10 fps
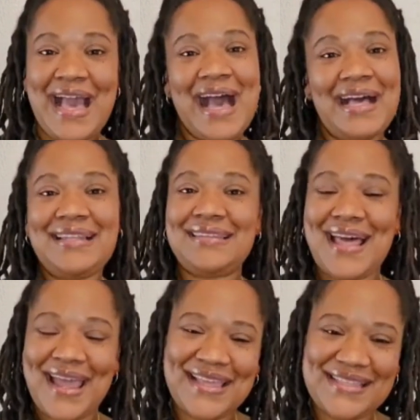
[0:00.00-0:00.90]
a
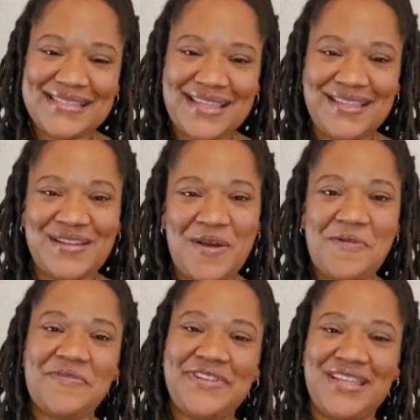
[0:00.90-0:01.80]
light, and
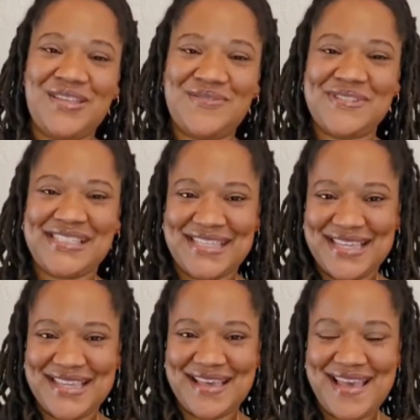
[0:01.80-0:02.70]
hopefully you'll
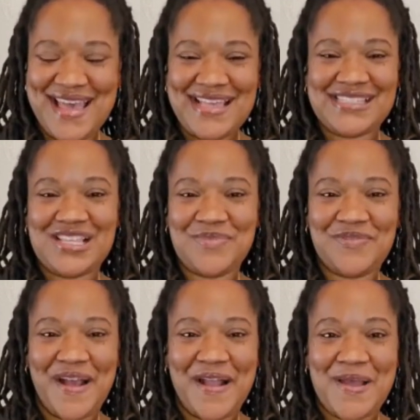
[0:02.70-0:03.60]
see some of
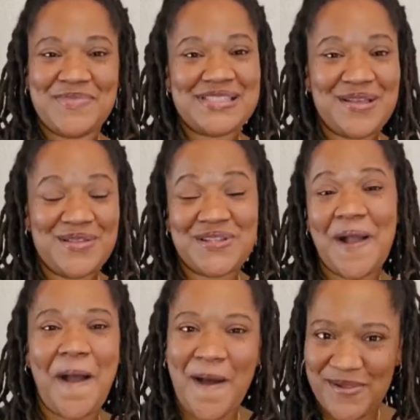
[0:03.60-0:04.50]
our episodes
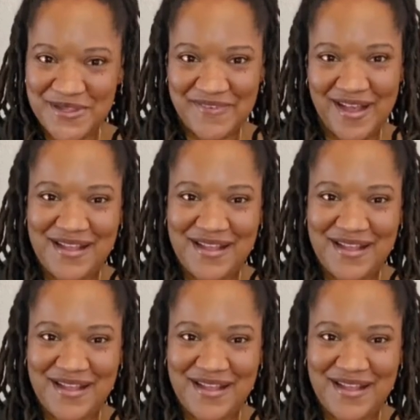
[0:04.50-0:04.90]
or all of our